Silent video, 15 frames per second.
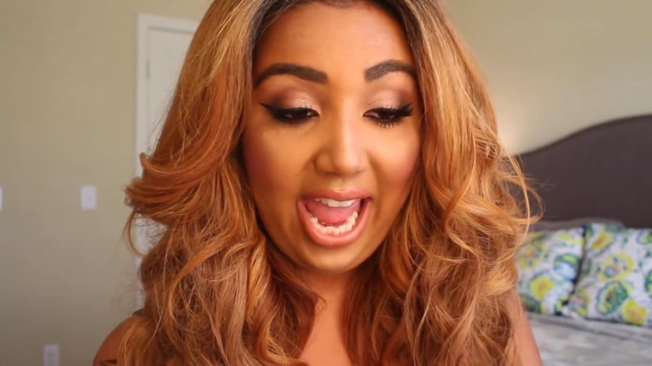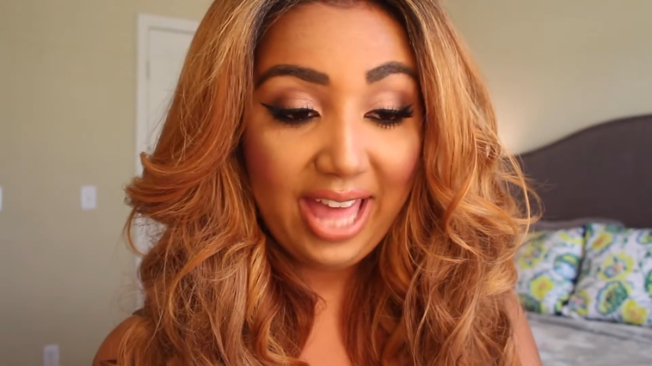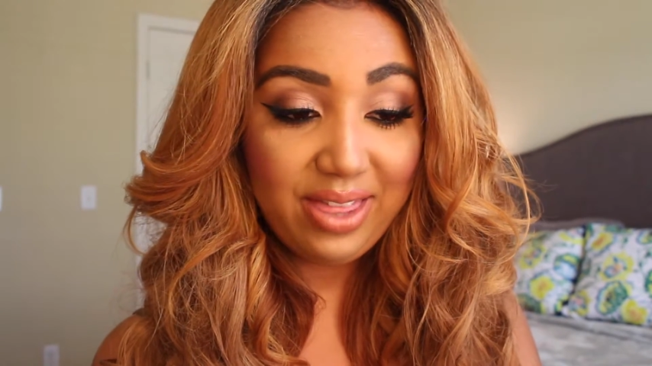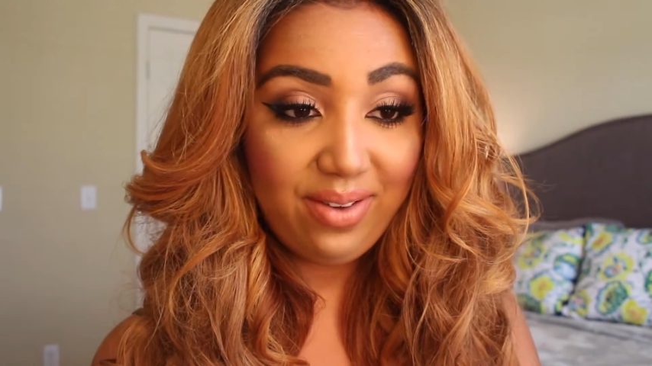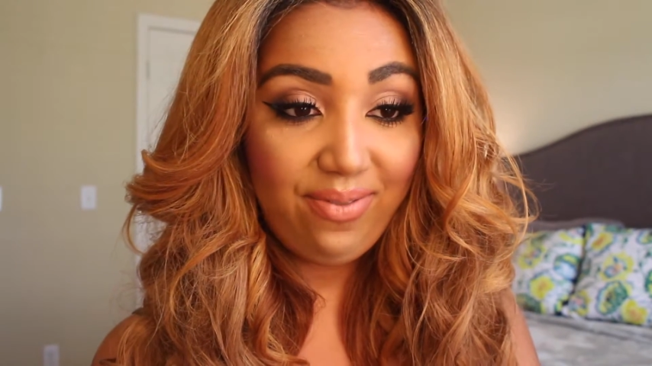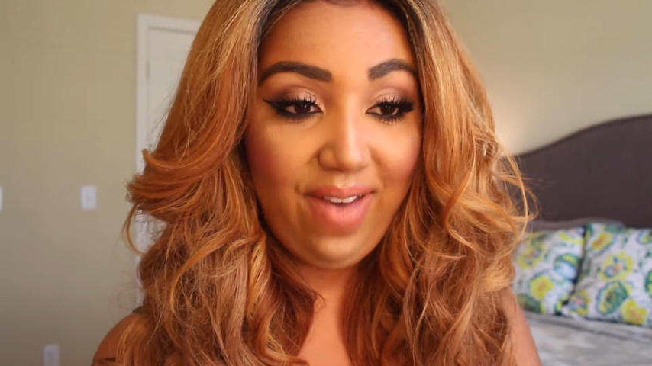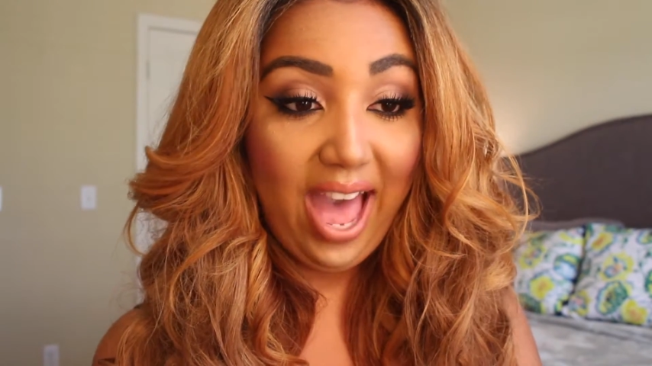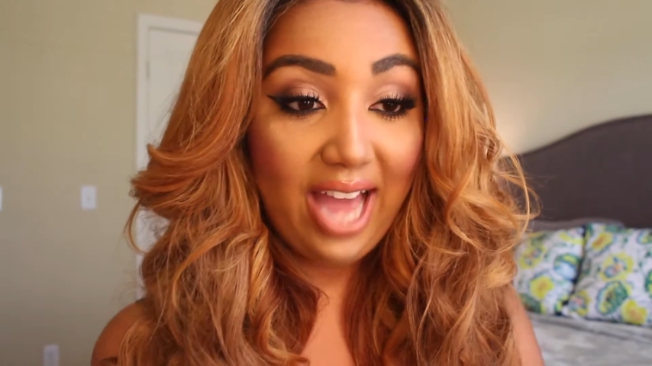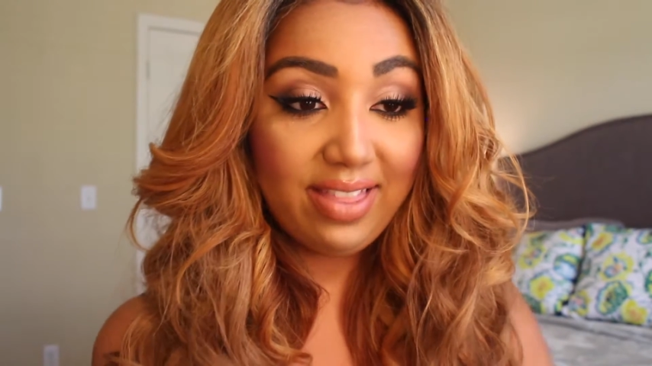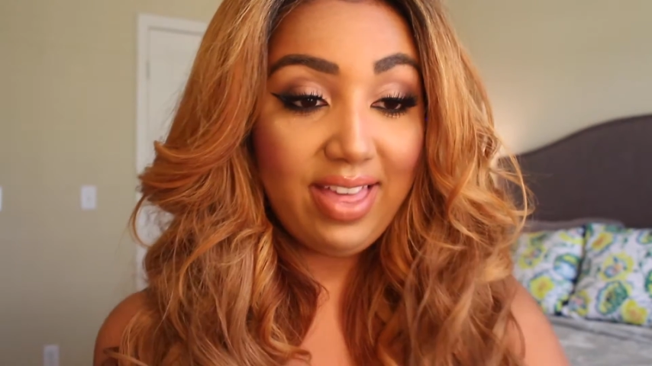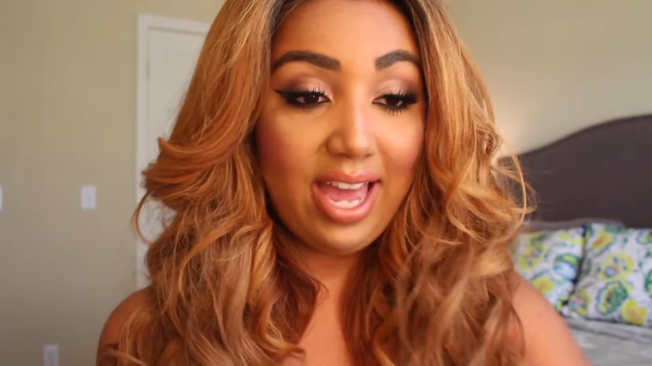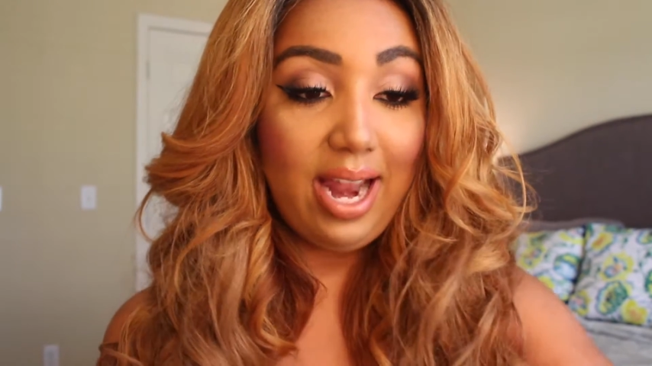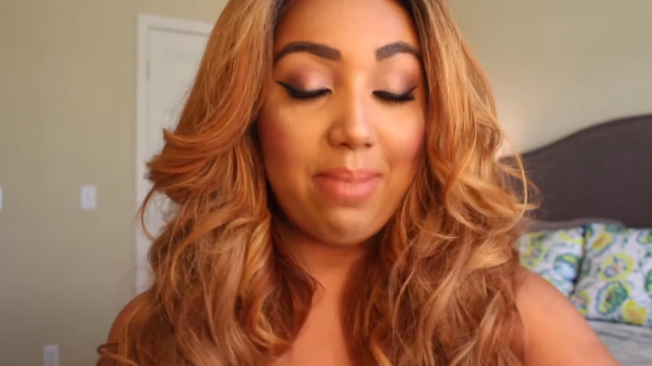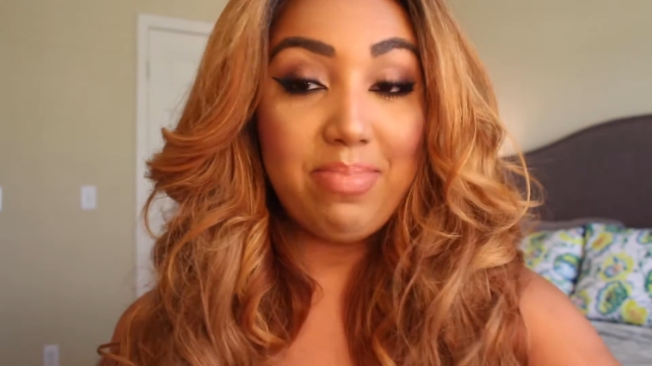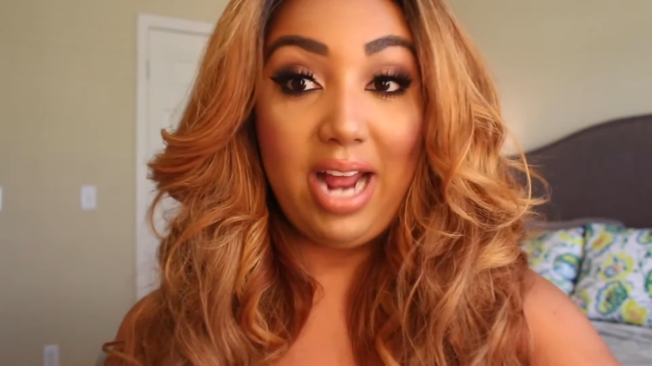And the fact
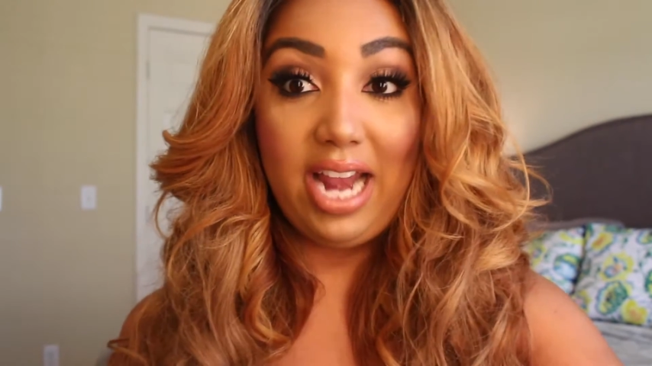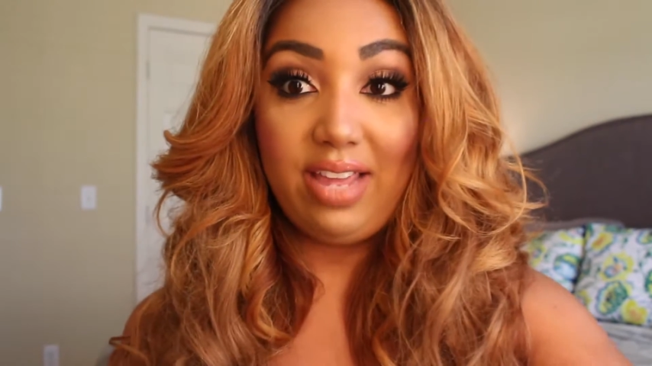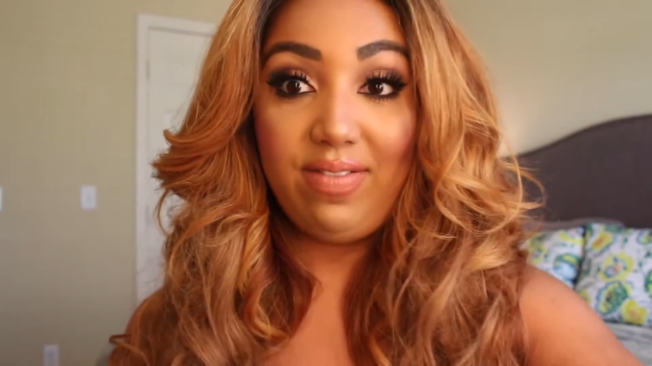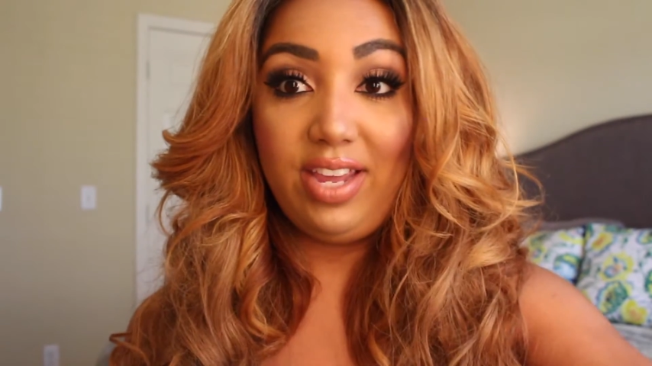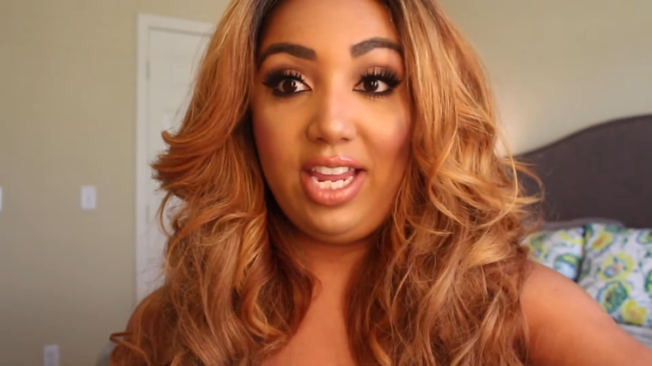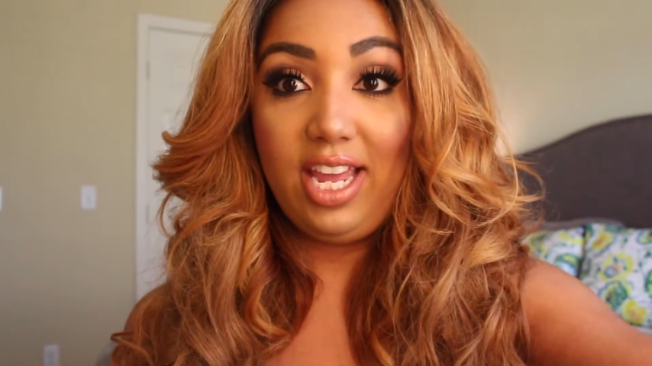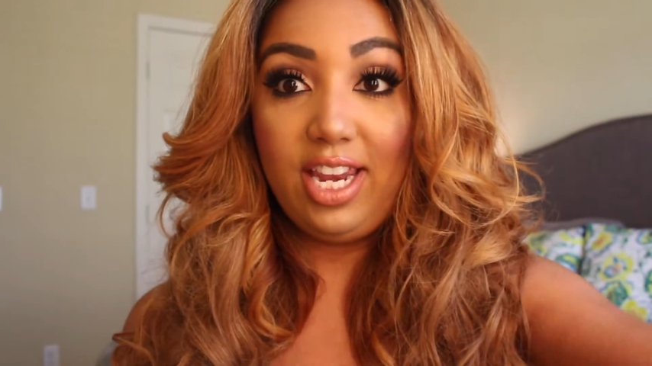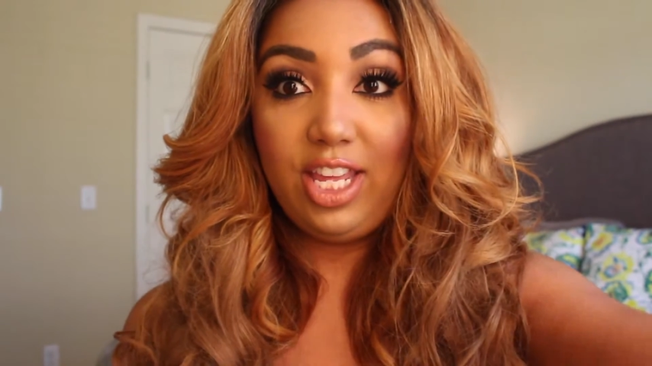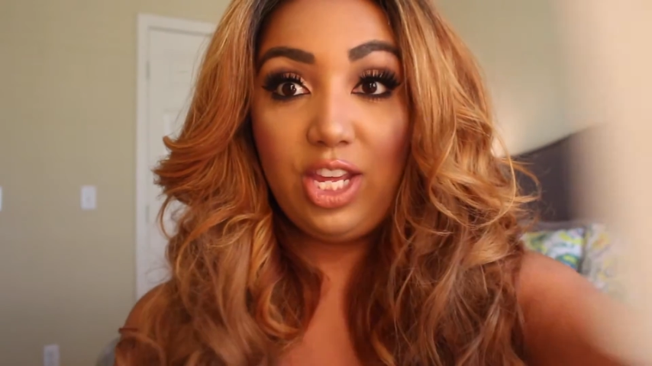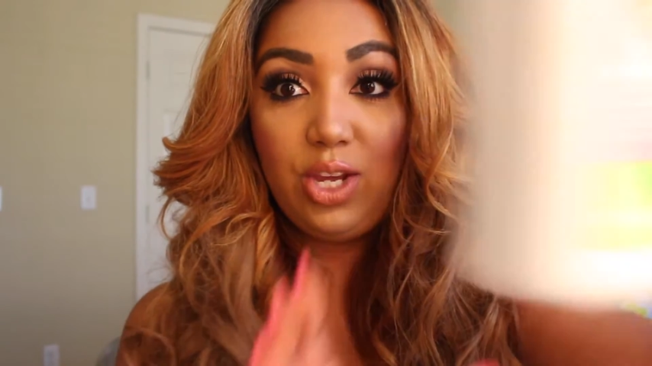that I'm not even kidding